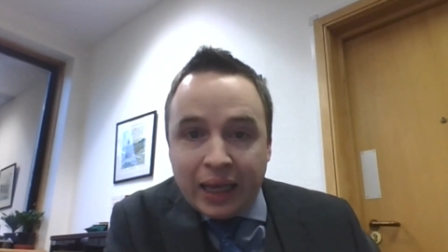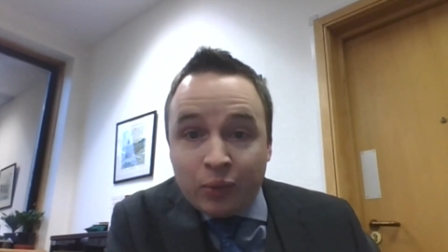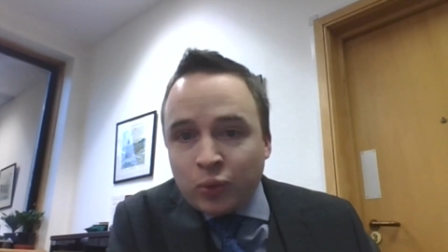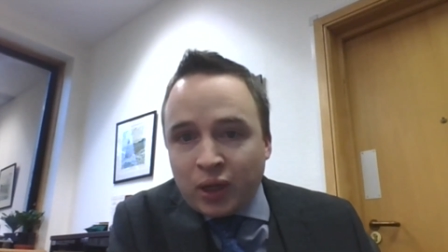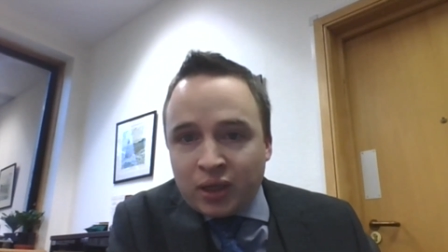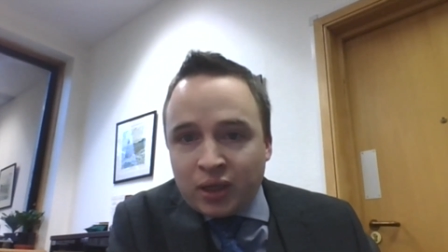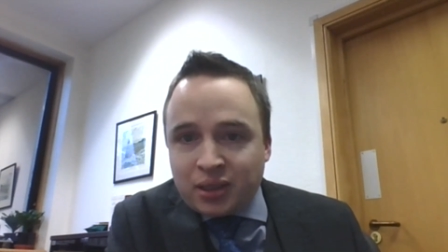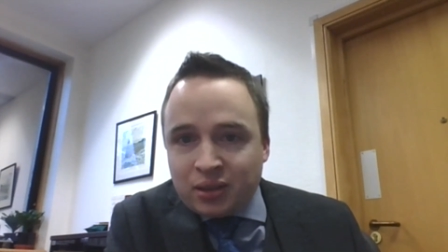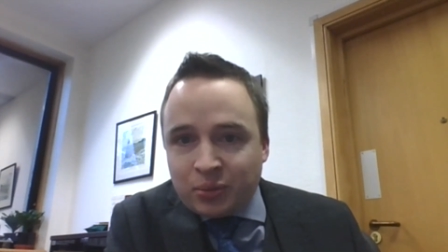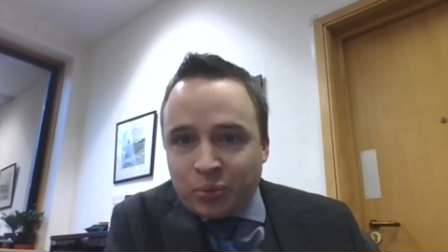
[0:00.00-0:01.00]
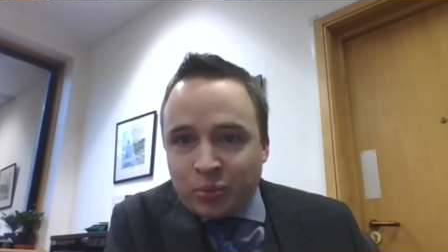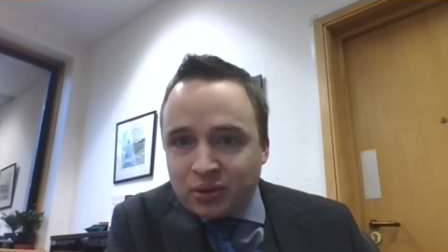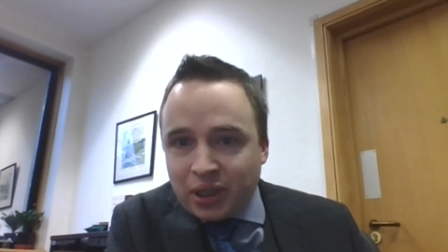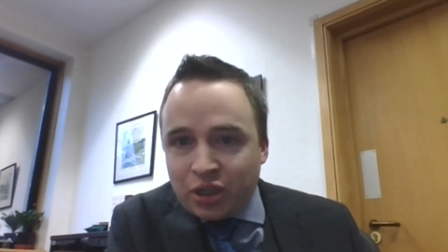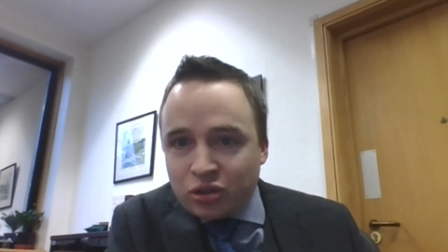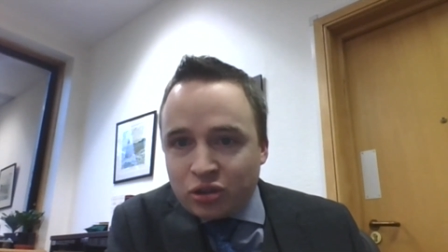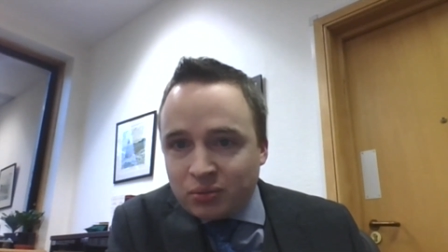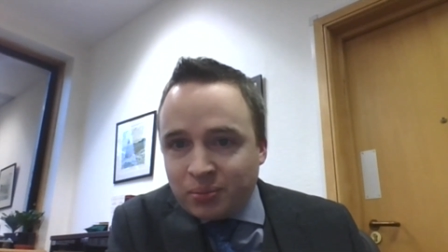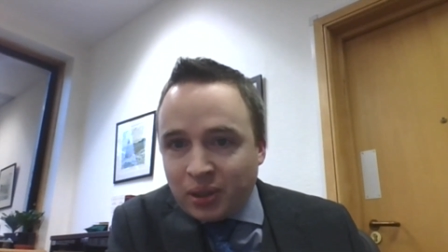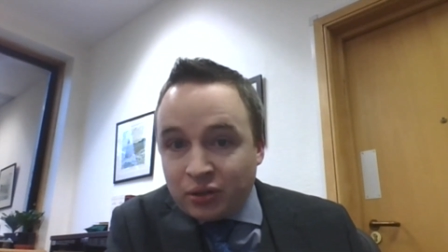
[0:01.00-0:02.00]
It was when I attended a
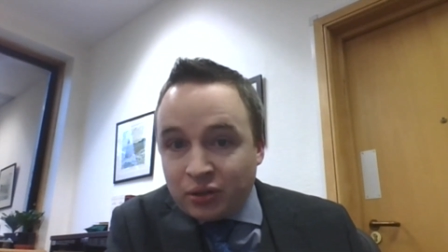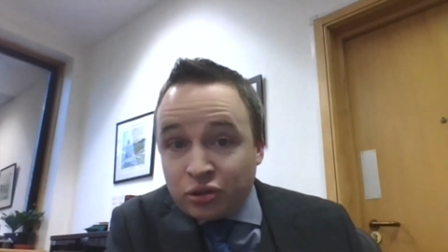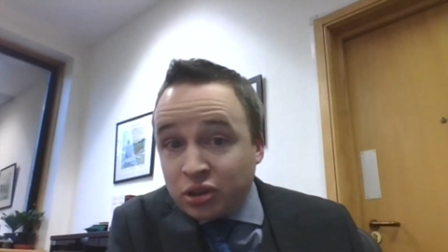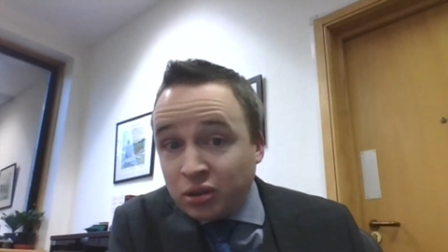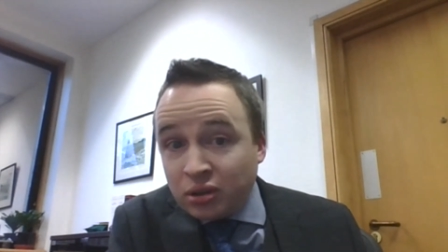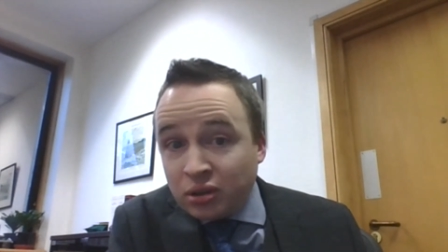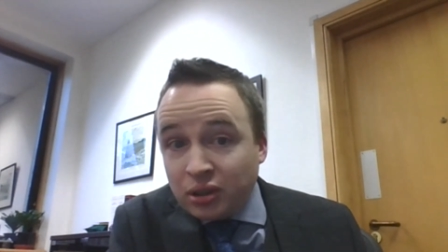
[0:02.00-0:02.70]
presentation by the Judicial